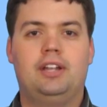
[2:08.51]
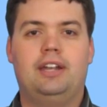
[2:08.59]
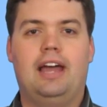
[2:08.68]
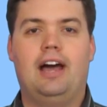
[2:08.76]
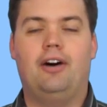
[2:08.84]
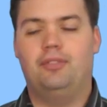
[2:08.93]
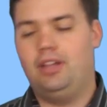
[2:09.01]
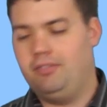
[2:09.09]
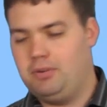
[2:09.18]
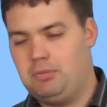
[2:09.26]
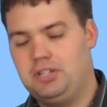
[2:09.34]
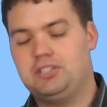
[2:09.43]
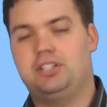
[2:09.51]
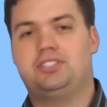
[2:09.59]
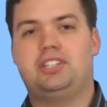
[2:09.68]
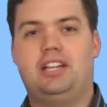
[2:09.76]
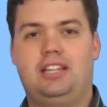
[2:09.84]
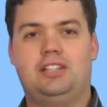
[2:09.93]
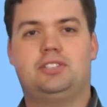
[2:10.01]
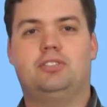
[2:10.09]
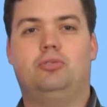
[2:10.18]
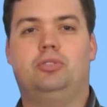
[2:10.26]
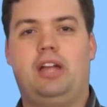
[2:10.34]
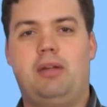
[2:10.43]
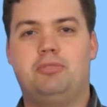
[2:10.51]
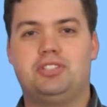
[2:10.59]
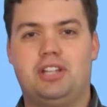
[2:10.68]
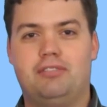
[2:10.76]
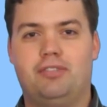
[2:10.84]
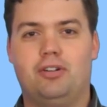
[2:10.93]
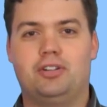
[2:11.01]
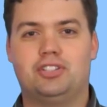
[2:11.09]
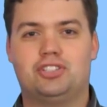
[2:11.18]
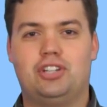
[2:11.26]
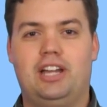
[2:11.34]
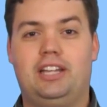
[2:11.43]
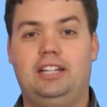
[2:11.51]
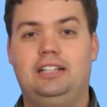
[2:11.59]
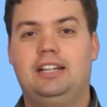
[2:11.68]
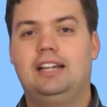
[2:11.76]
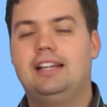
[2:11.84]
Now everybody's going to say yes, all cameras have focus tracking.